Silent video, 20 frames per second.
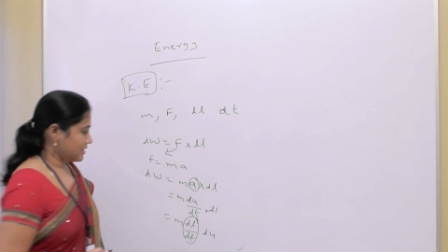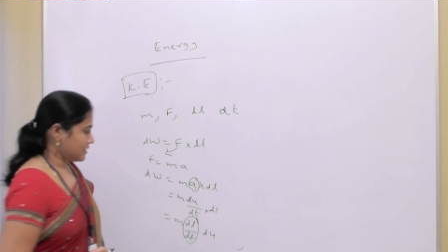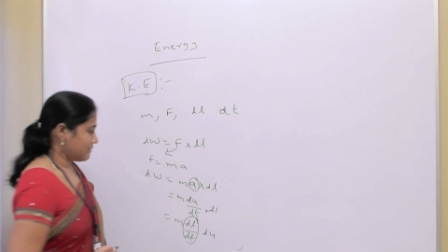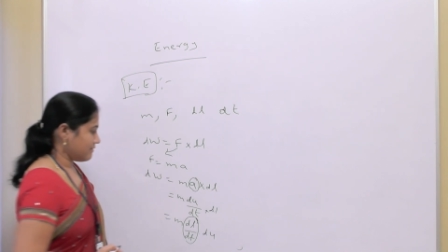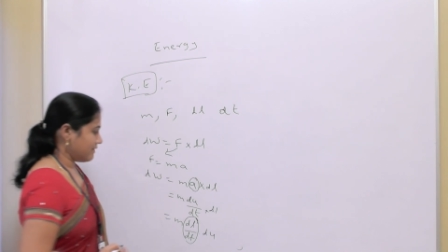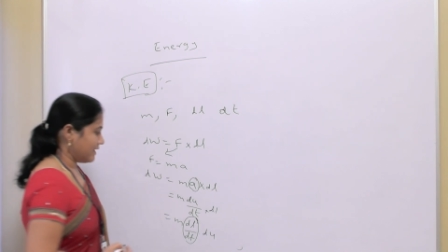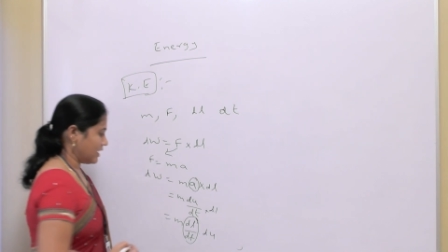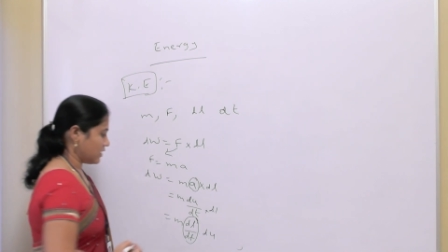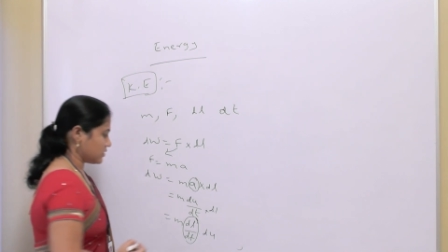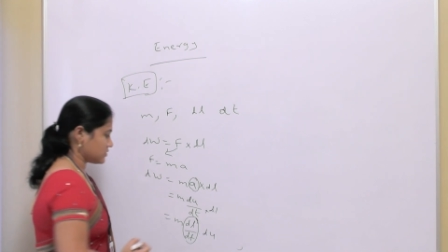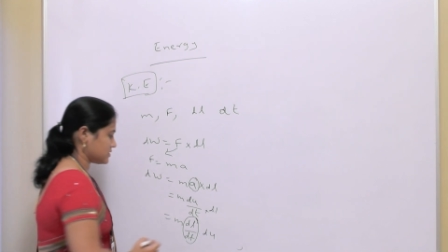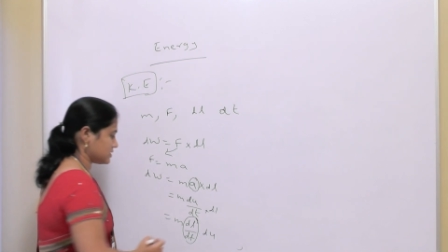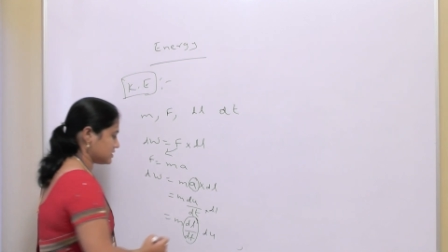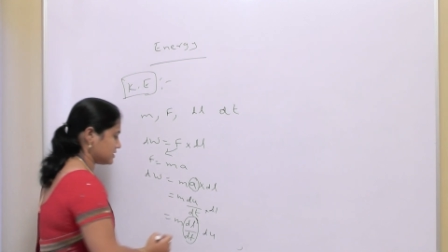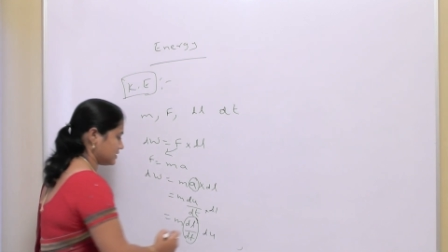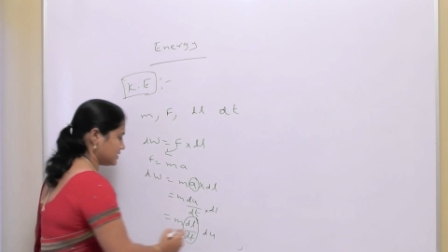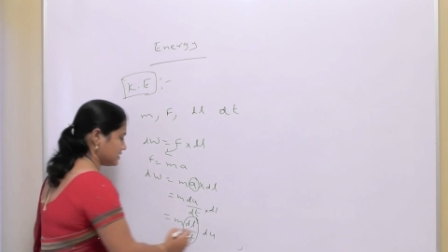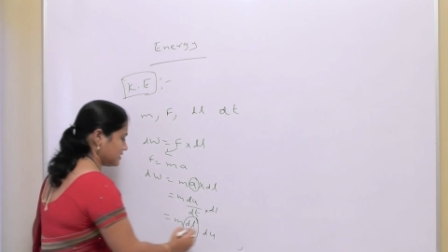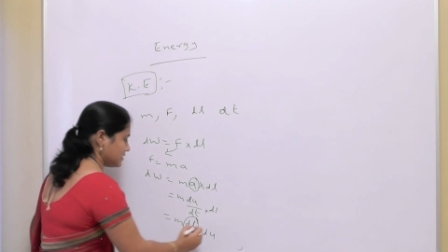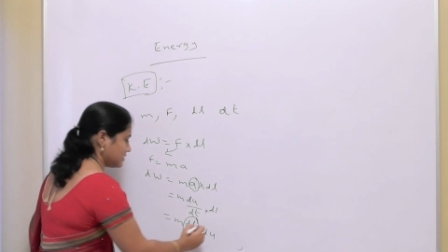
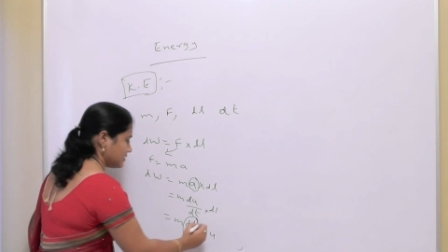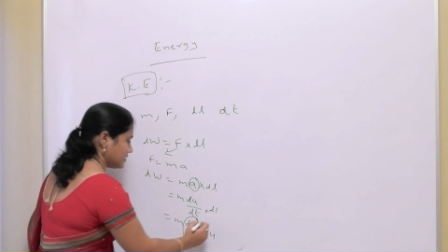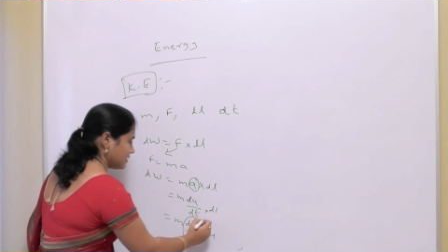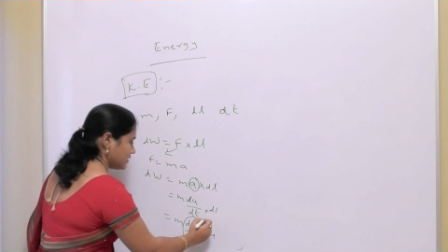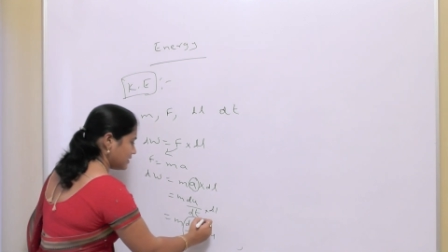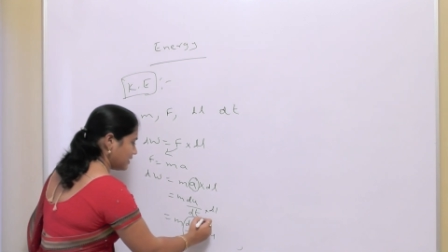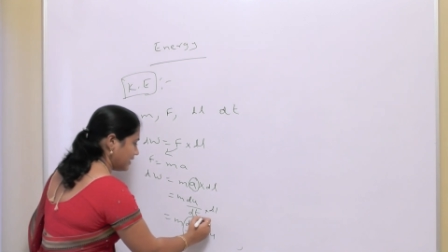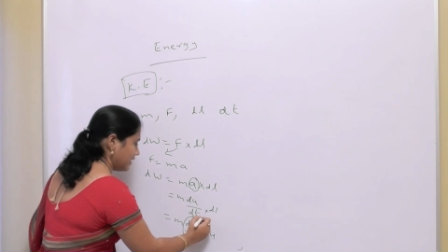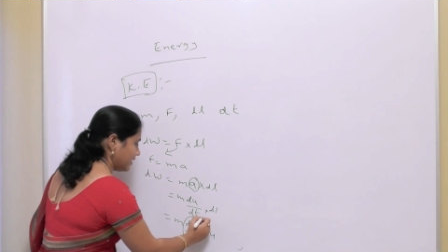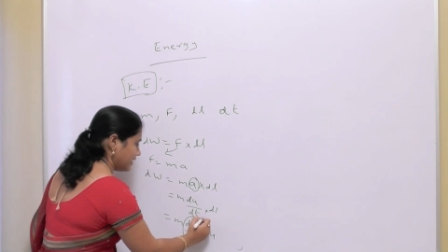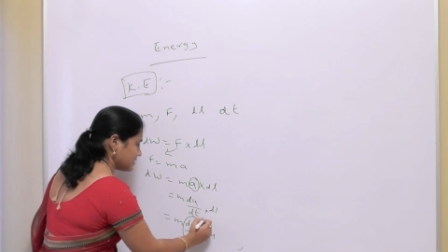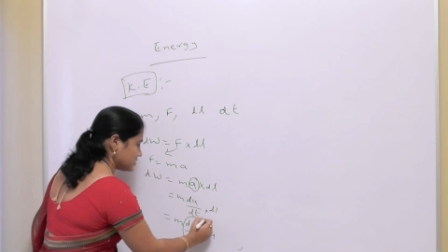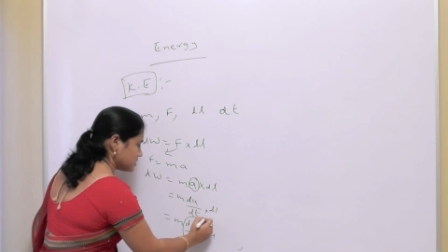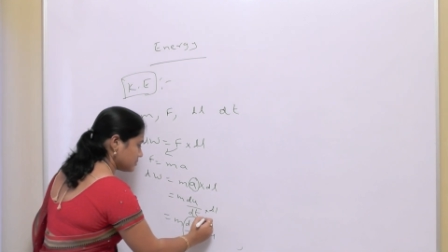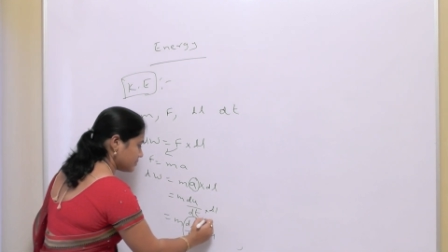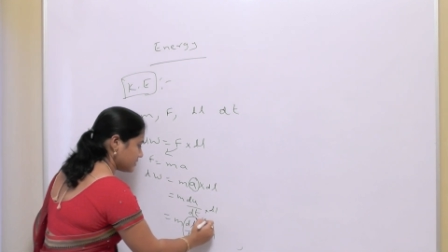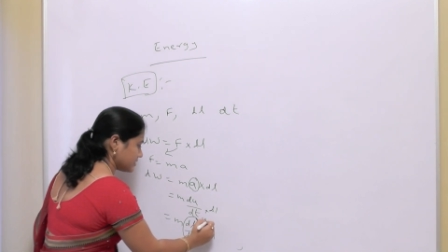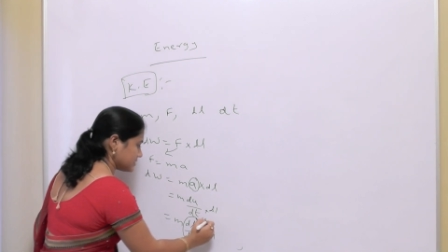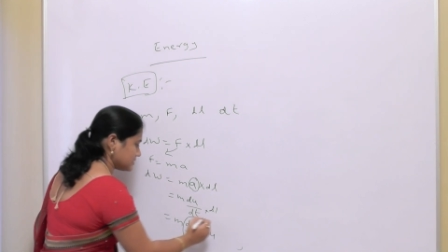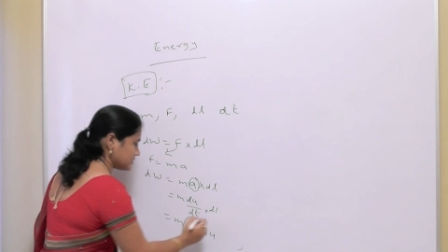velocity, and it is
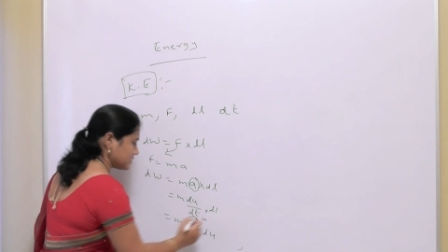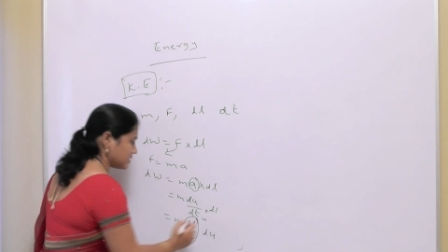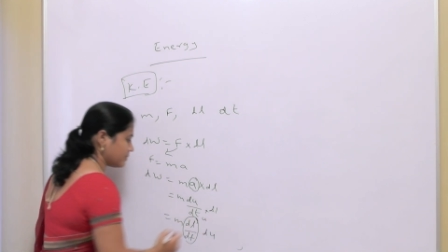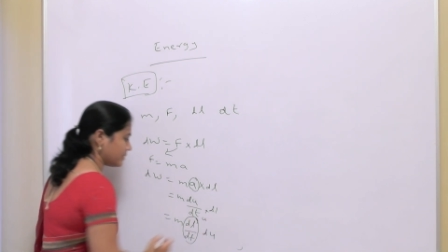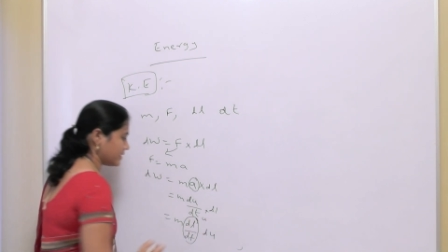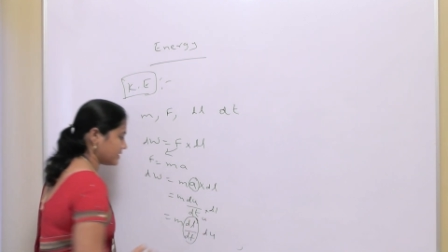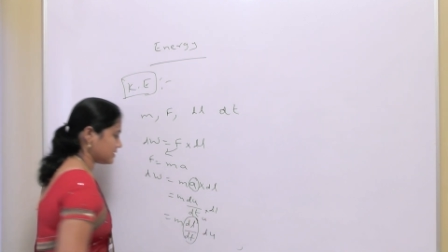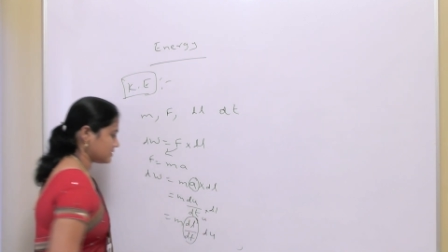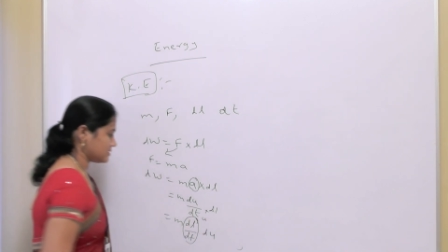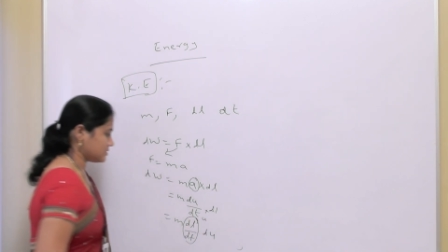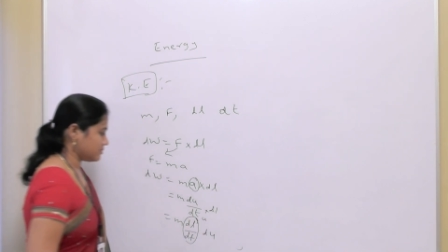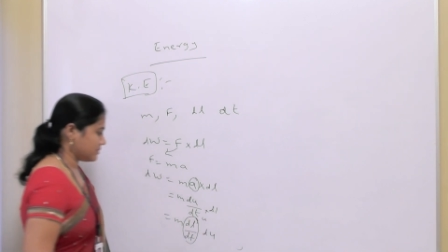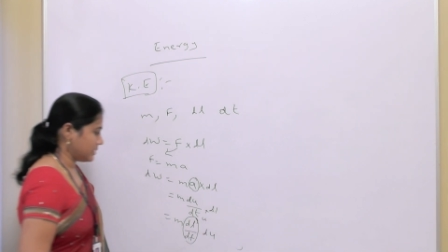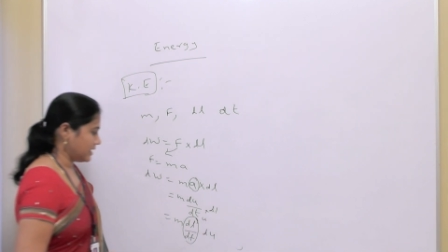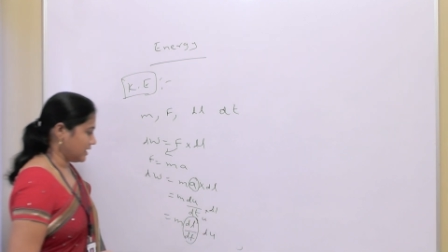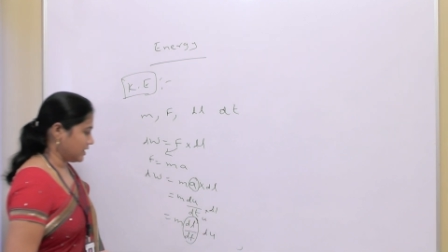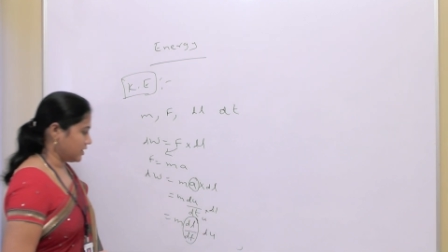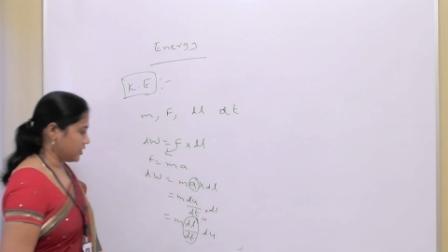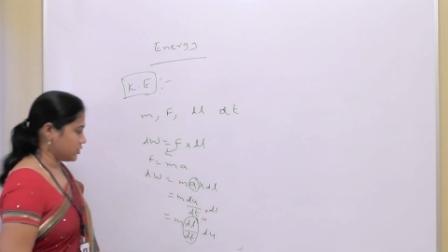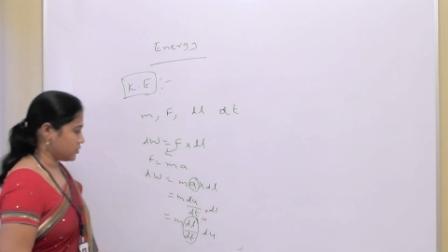represented by the
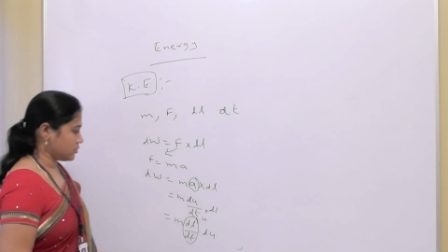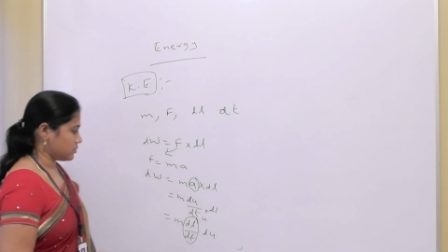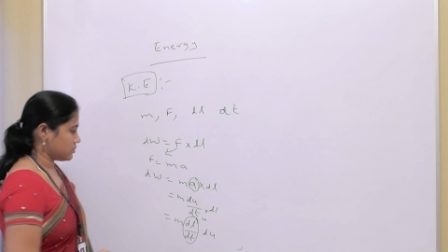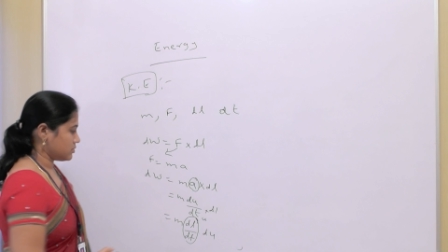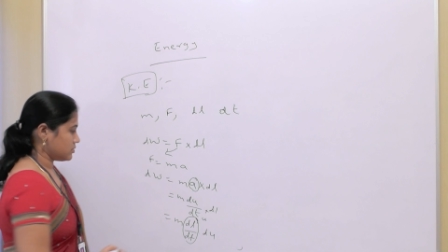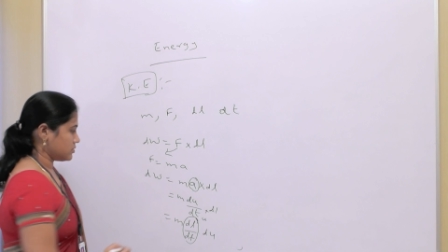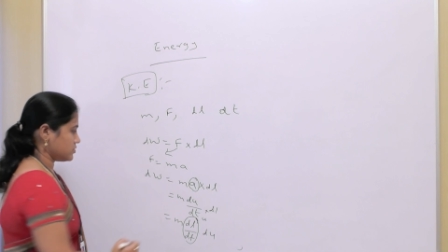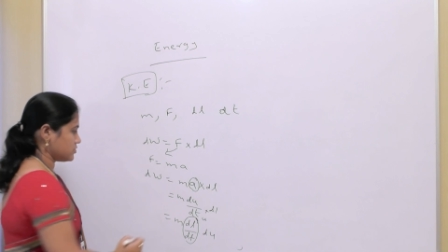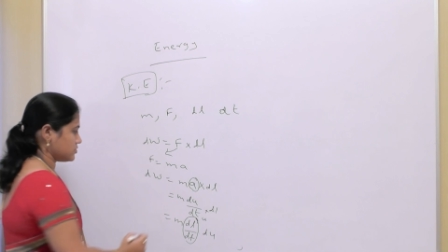symbol u.